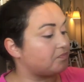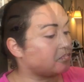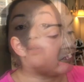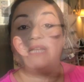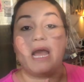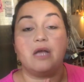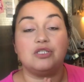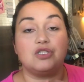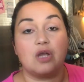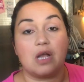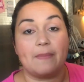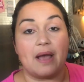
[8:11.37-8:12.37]
So now to
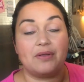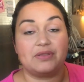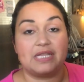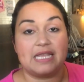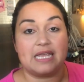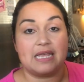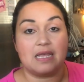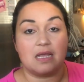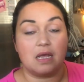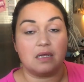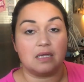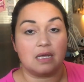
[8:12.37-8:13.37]
talk about
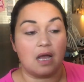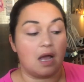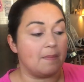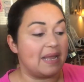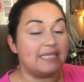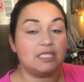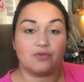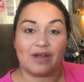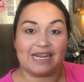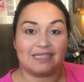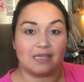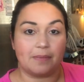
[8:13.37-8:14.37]
the um,
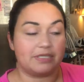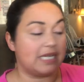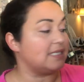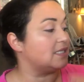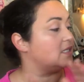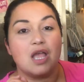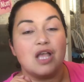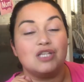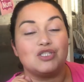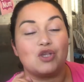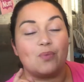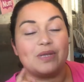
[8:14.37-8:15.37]
integrated subjects.
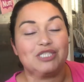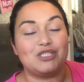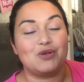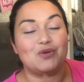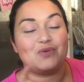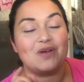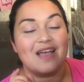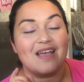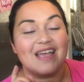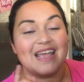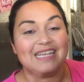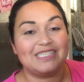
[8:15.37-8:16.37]
So we do
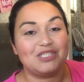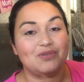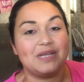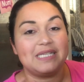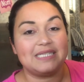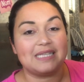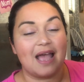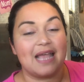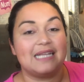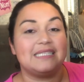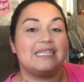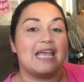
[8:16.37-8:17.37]
history,
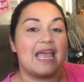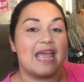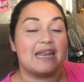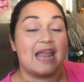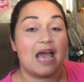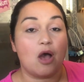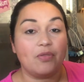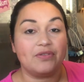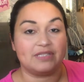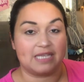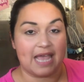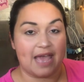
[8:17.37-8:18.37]
science, and
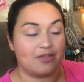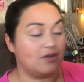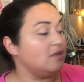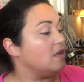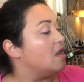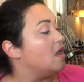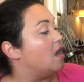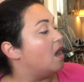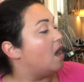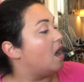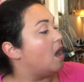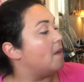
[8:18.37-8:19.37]
health together.
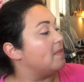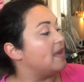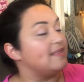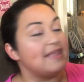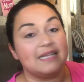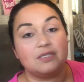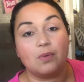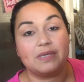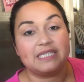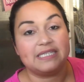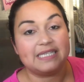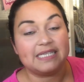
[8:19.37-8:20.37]
Um, and that's what
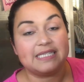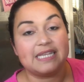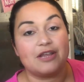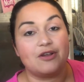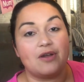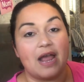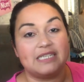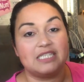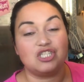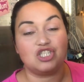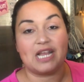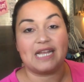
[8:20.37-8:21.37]
we did this year. I
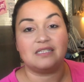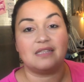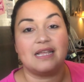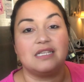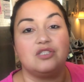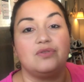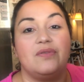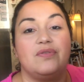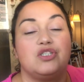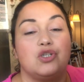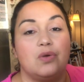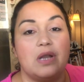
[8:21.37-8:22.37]
just changed the history
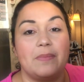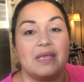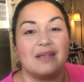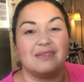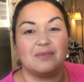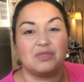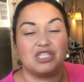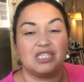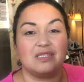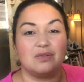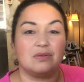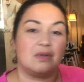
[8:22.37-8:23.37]
for Jonah because it was
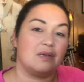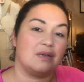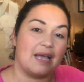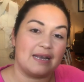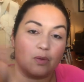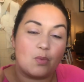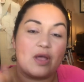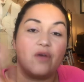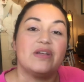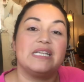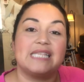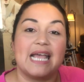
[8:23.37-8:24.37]
just kind of way
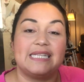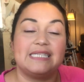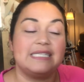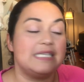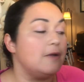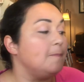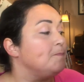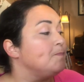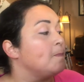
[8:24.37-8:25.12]
over his head this year.